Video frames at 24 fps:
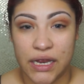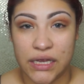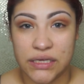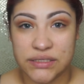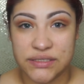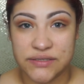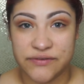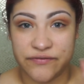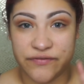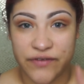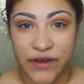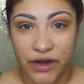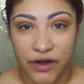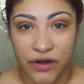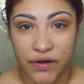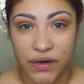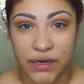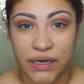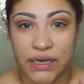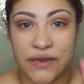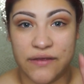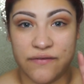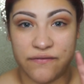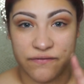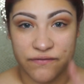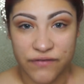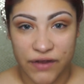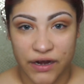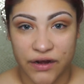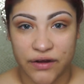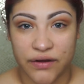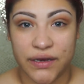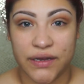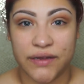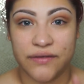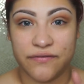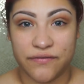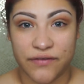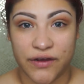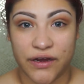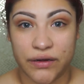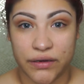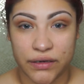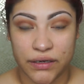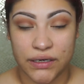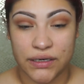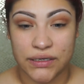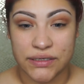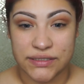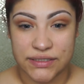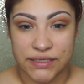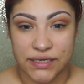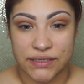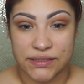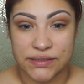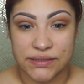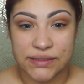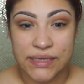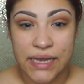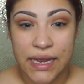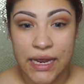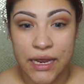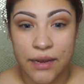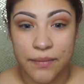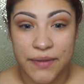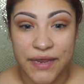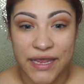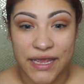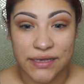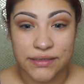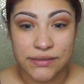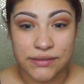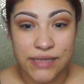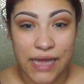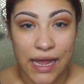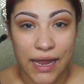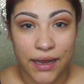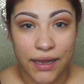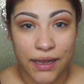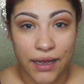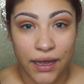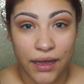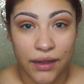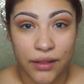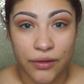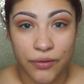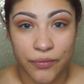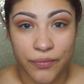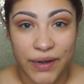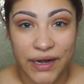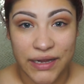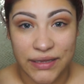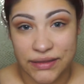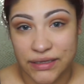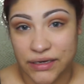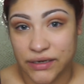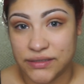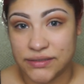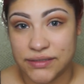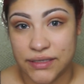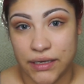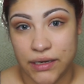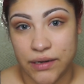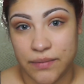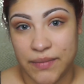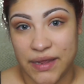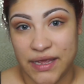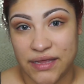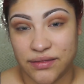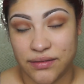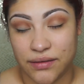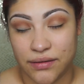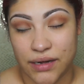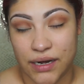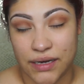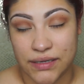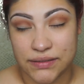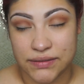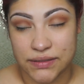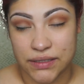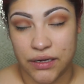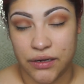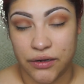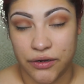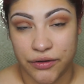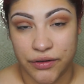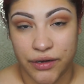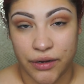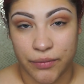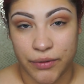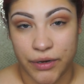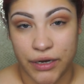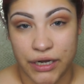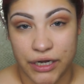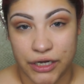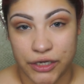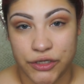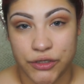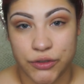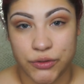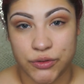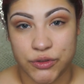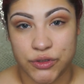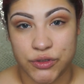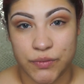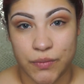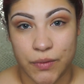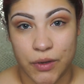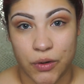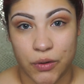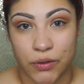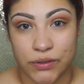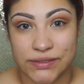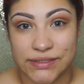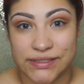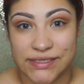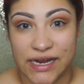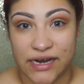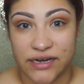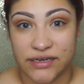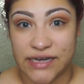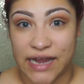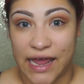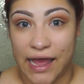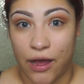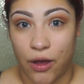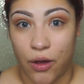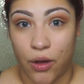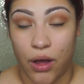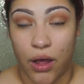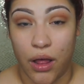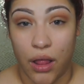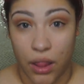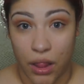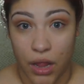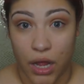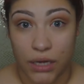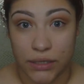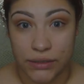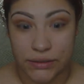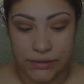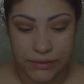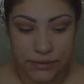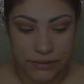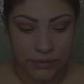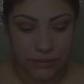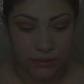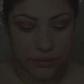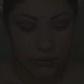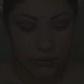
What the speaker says: is very, very, very intense, because that color right there is going to make the next color that we're going to use stand out a lot.